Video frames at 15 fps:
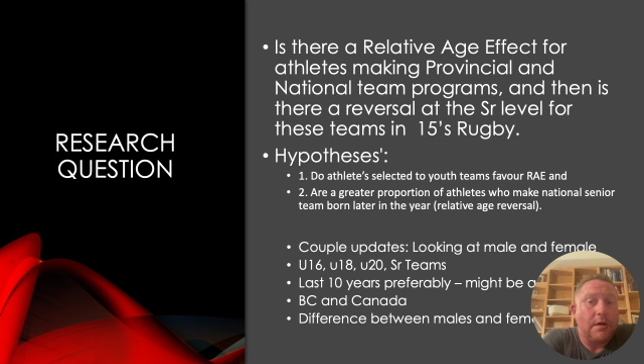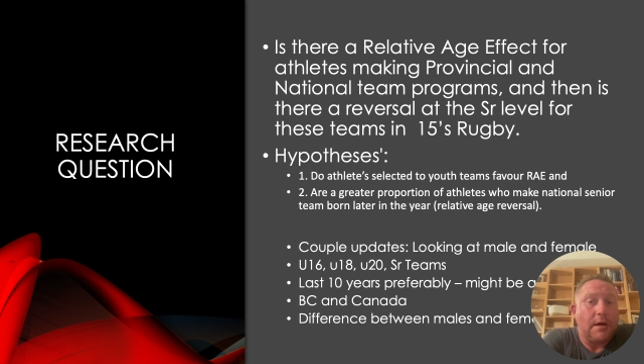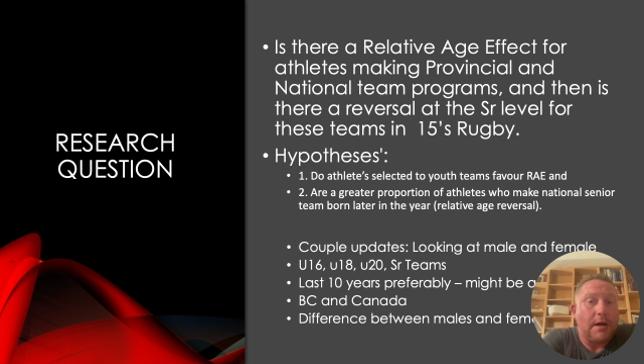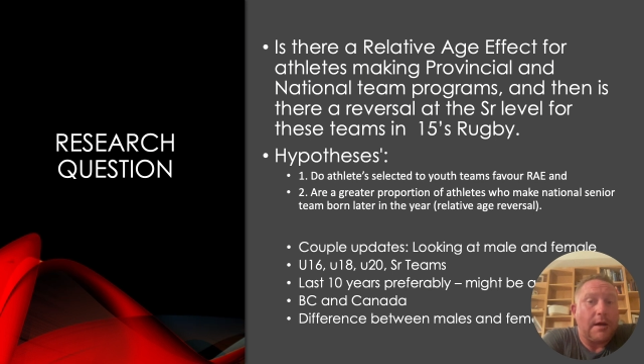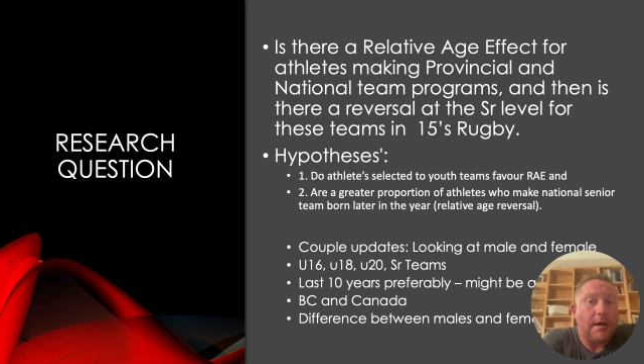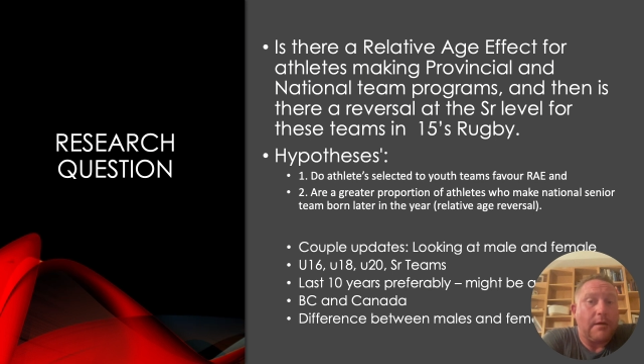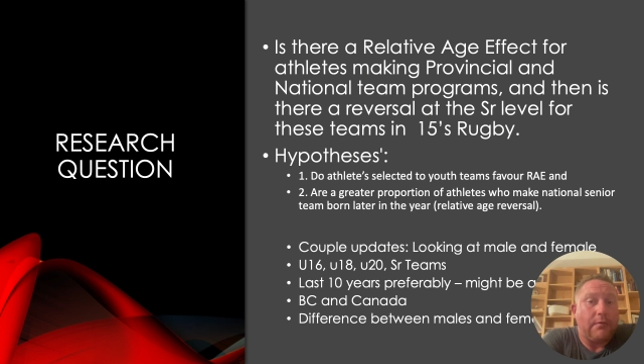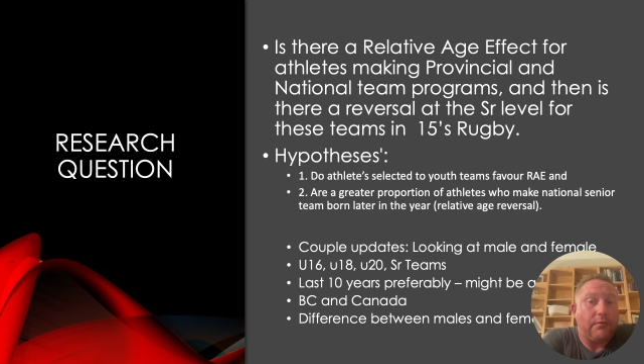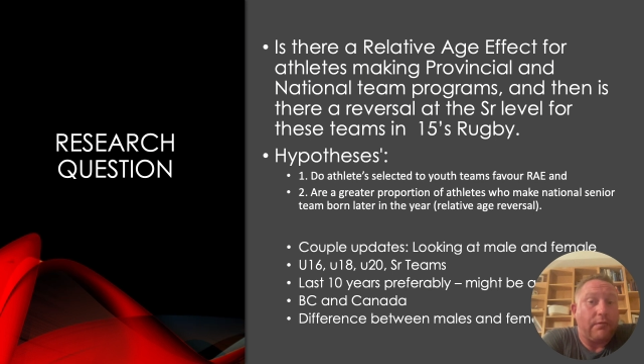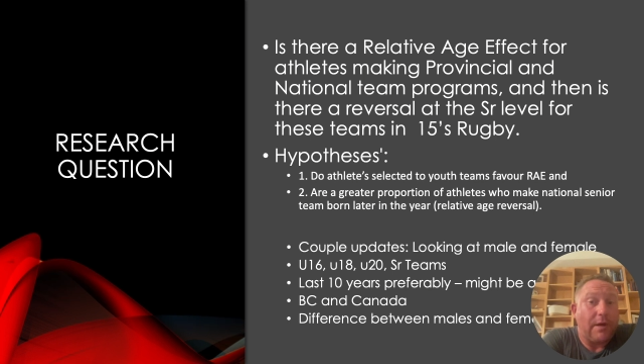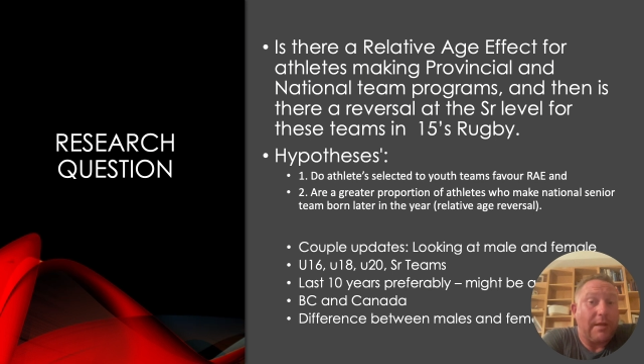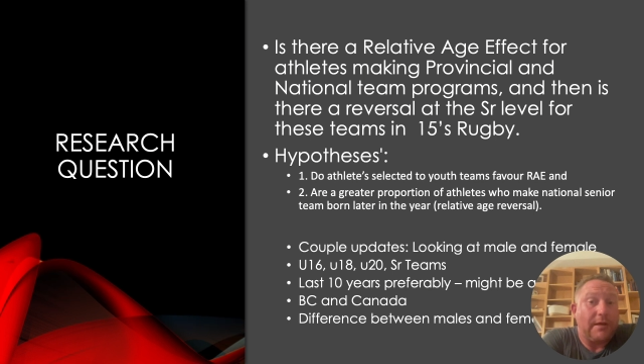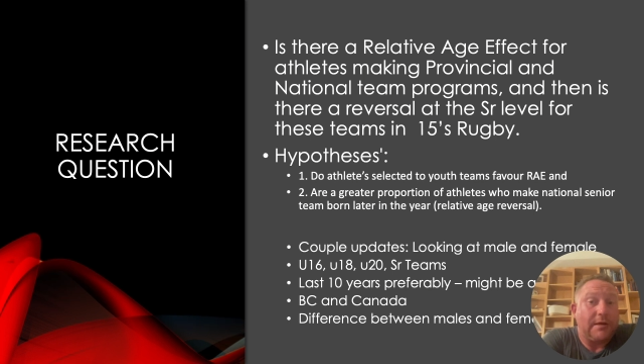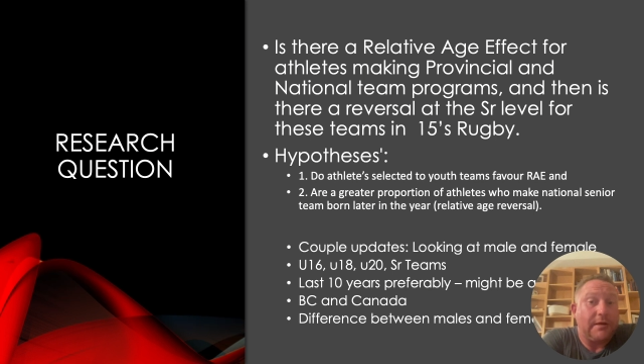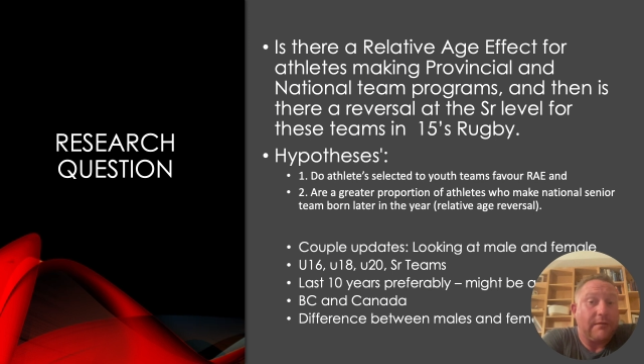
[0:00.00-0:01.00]
uh,
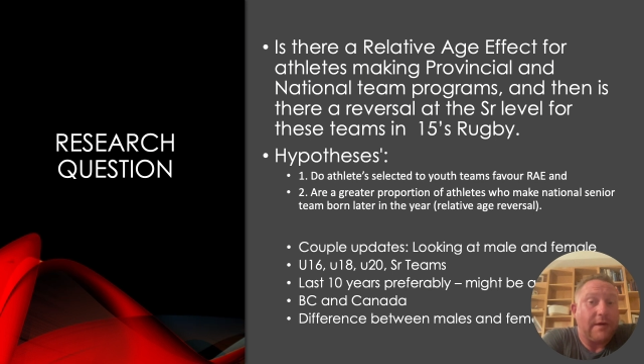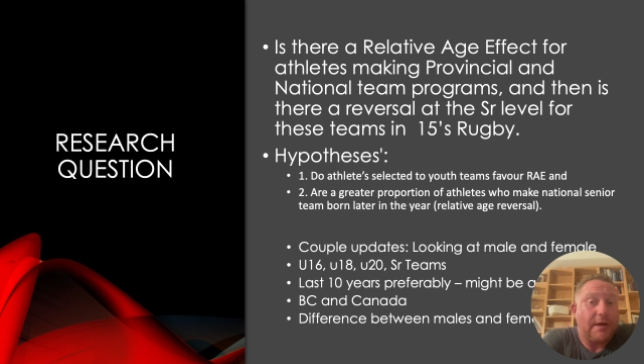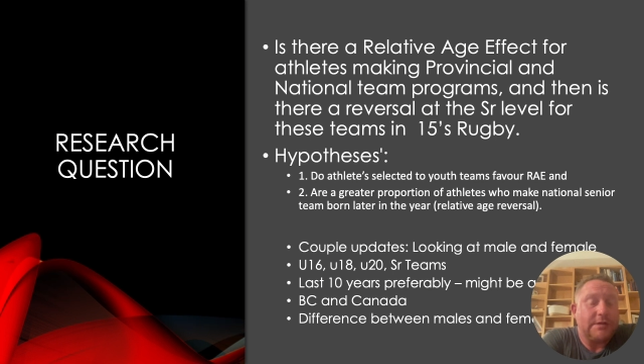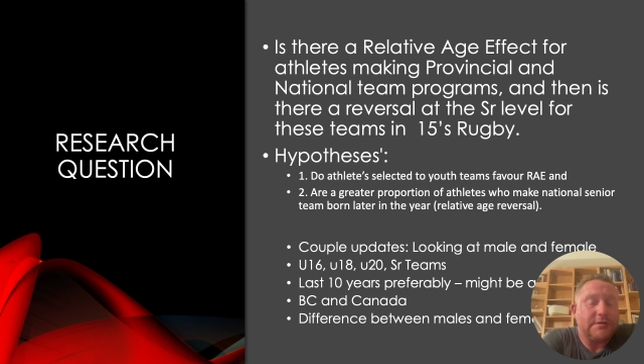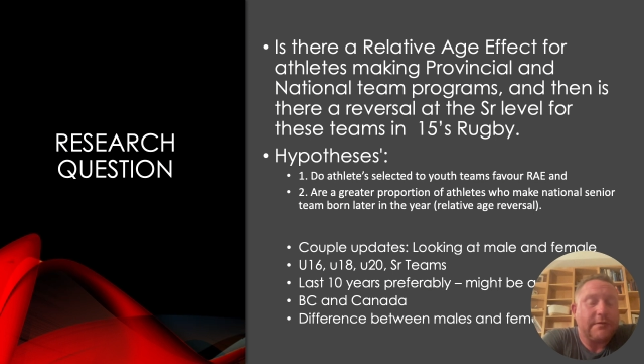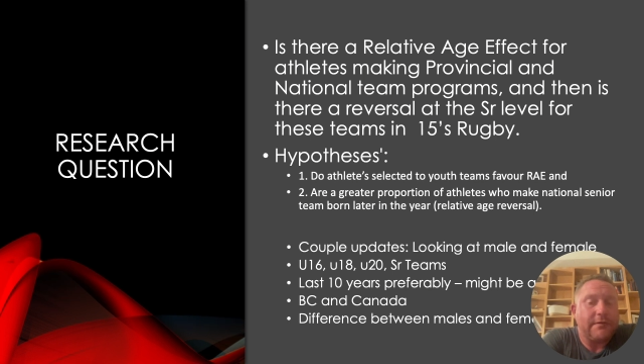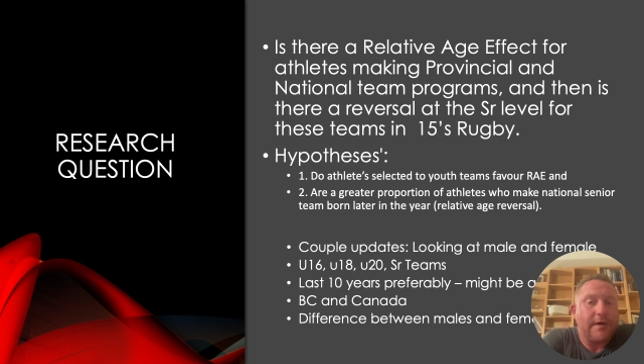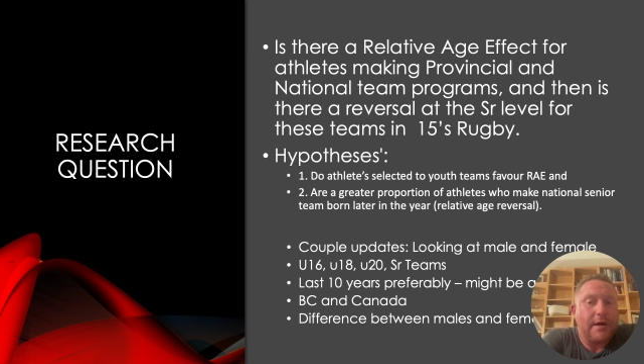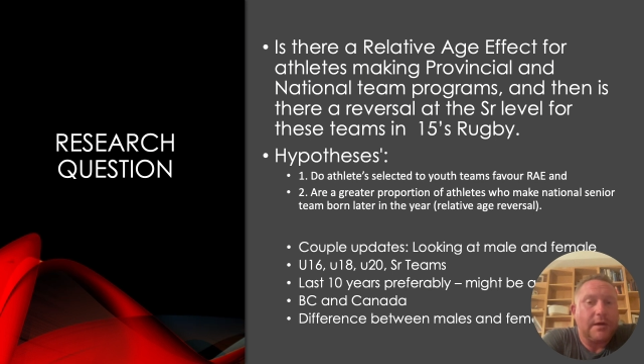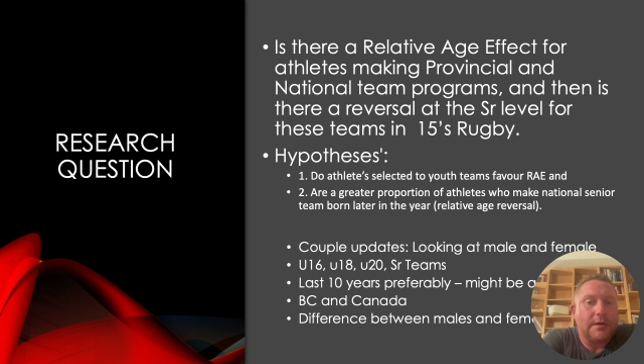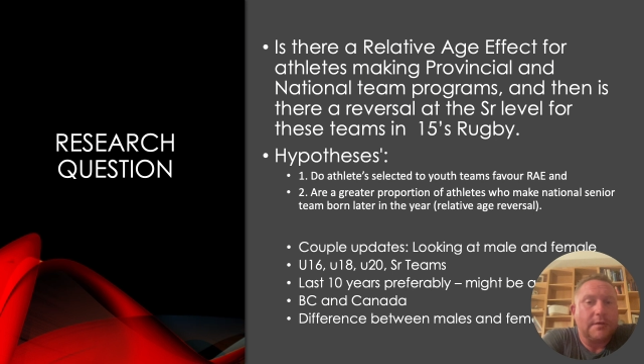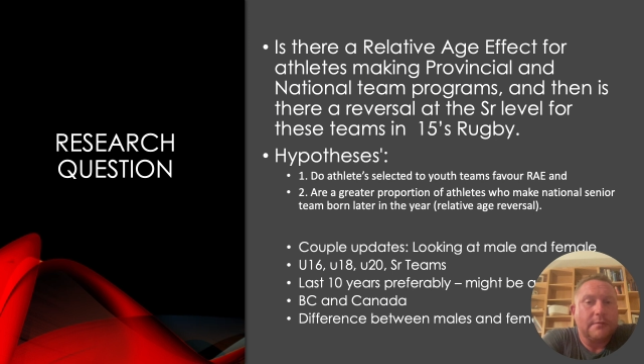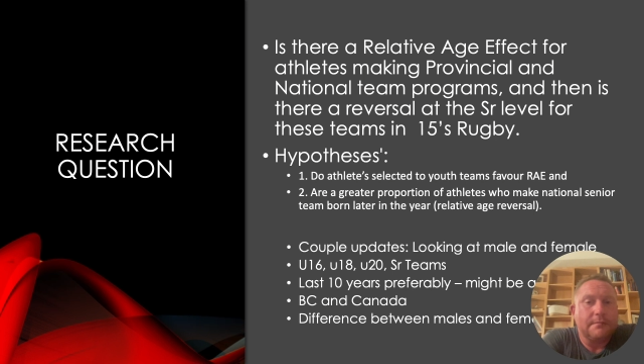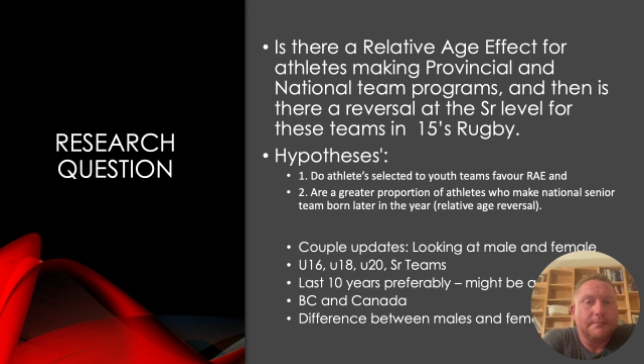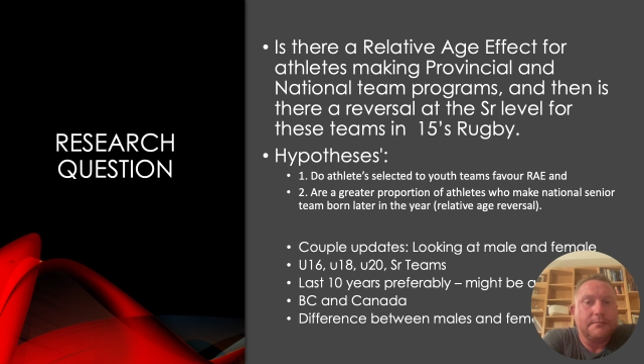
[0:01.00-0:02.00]
relative age effect?